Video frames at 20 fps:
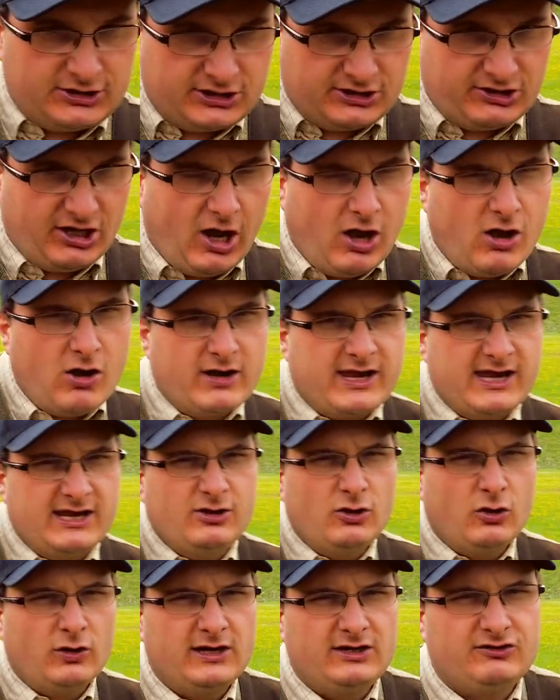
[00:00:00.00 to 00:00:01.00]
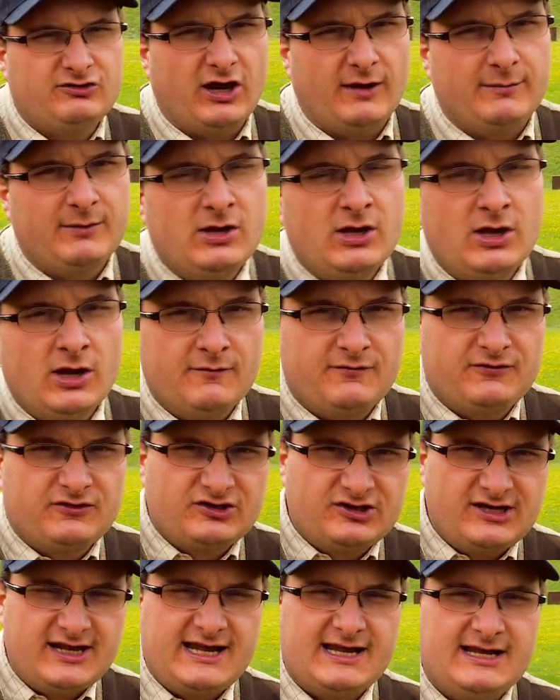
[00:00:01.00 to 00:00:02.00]
target knowledge up of
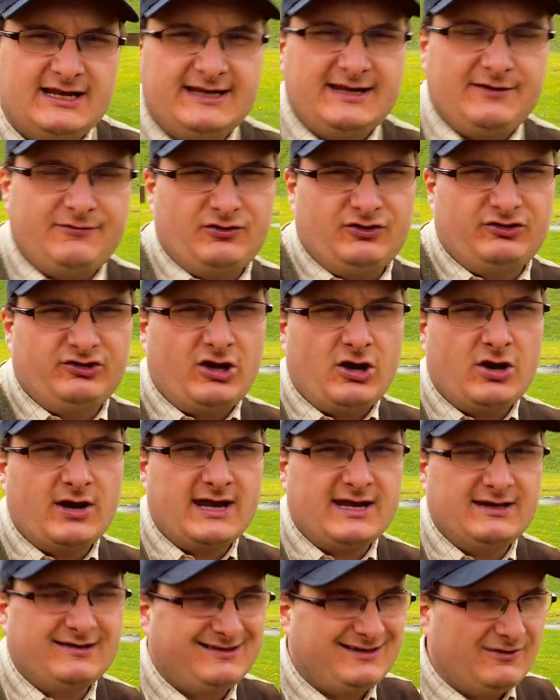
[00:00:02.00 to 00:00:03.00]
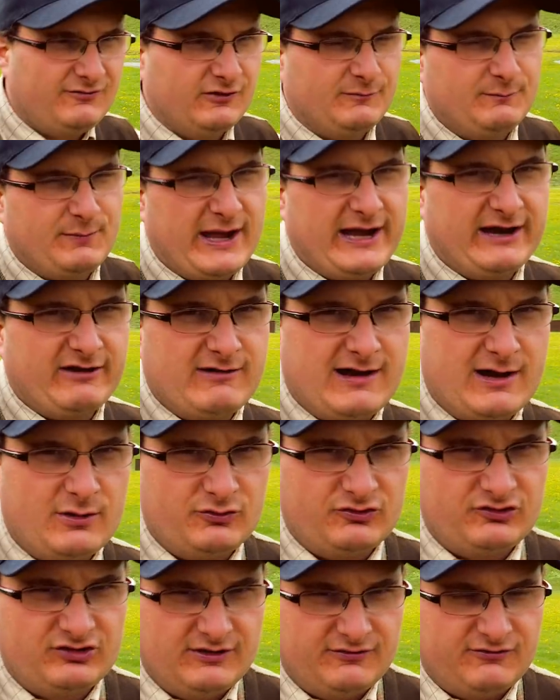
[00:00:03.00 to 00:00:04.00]
seeing different targets, different
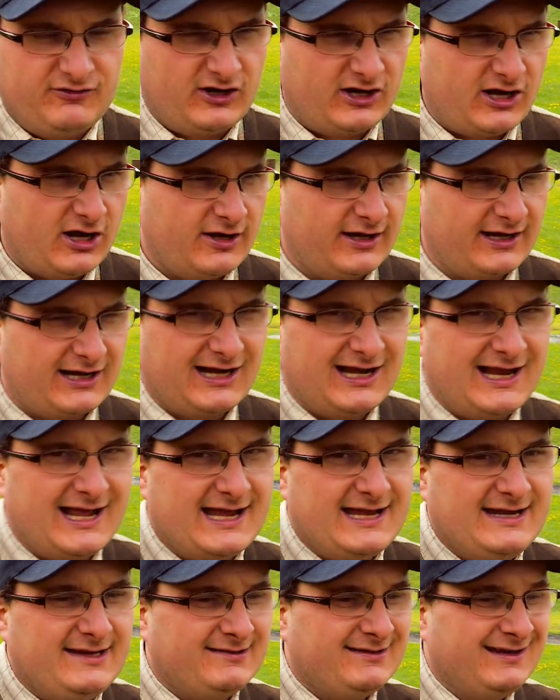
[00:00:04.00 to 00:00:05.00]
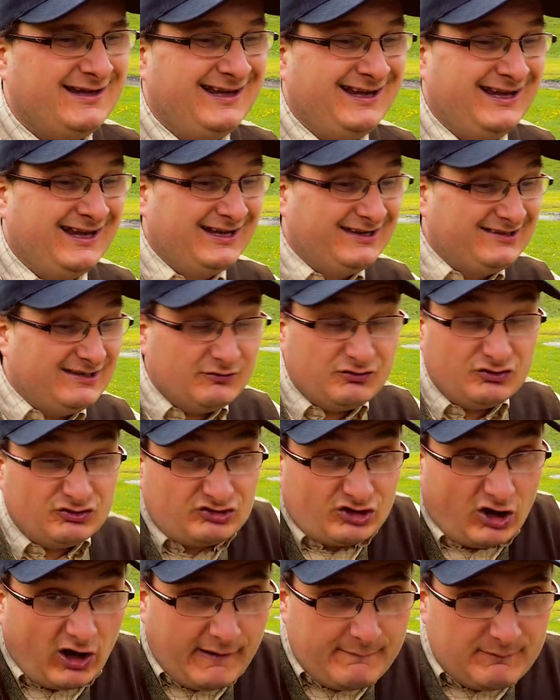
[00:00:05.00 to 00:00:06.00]
backgrounds, different colour clays, different
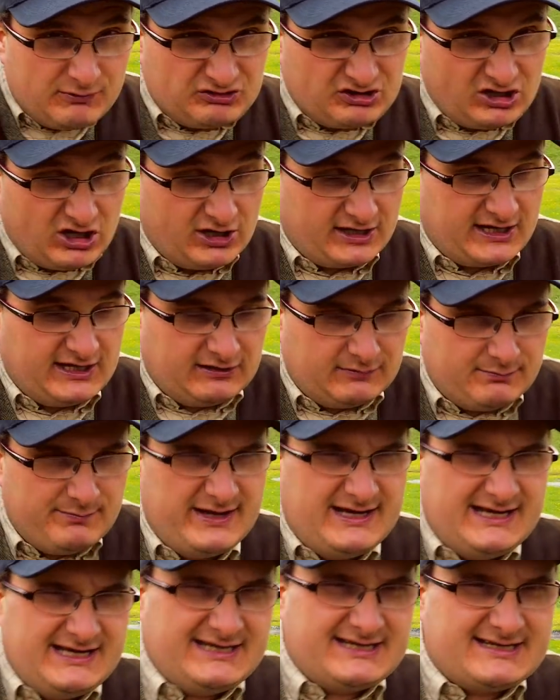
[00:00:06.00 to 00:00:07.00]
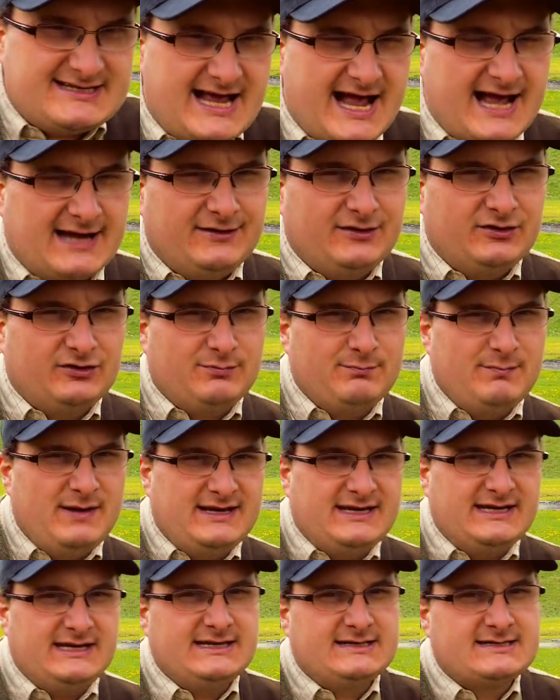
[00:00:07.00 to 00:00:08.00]
type of targets, mini, standards,
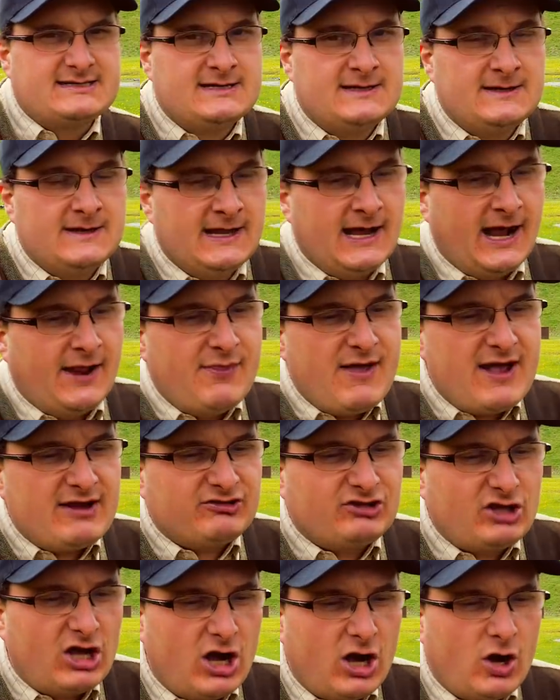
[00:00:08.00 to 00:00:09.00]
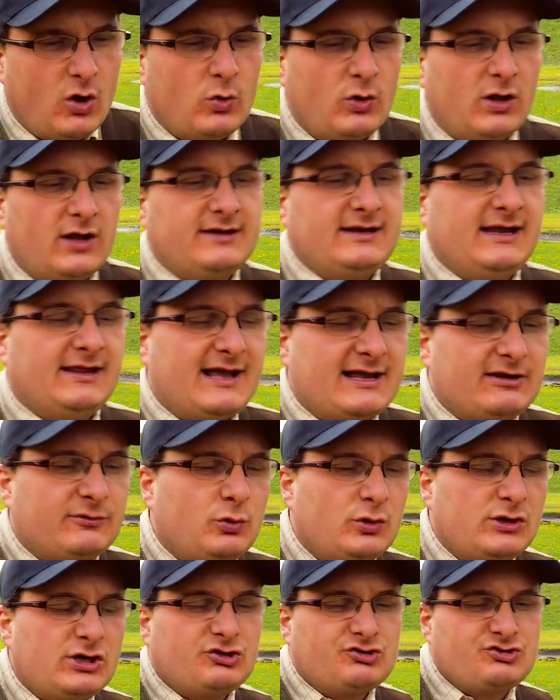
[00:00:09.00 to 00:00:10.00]
middies, and that's the whole idea. That's
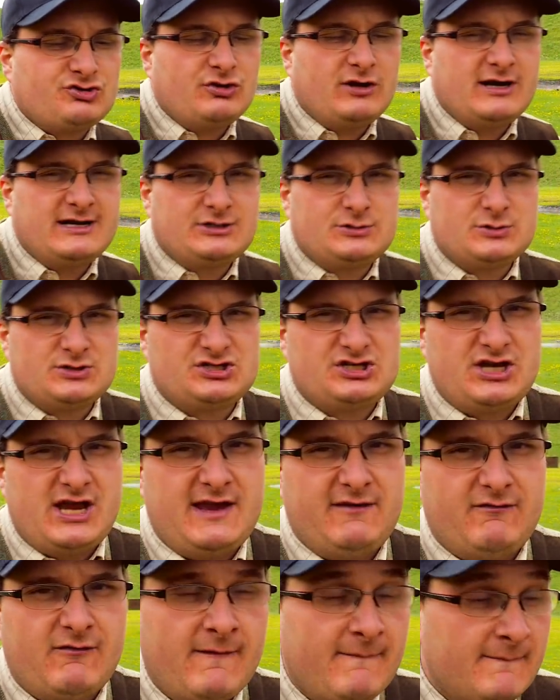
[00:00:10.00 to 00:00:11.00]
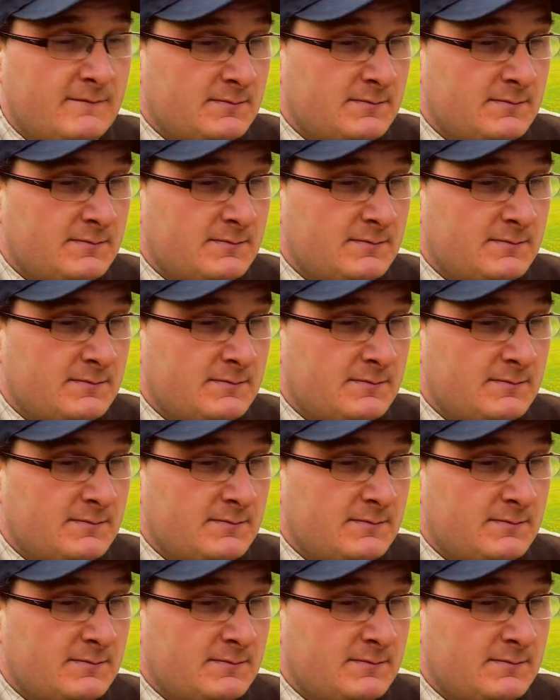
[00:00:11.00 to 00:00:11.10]
what you're trying to achieve.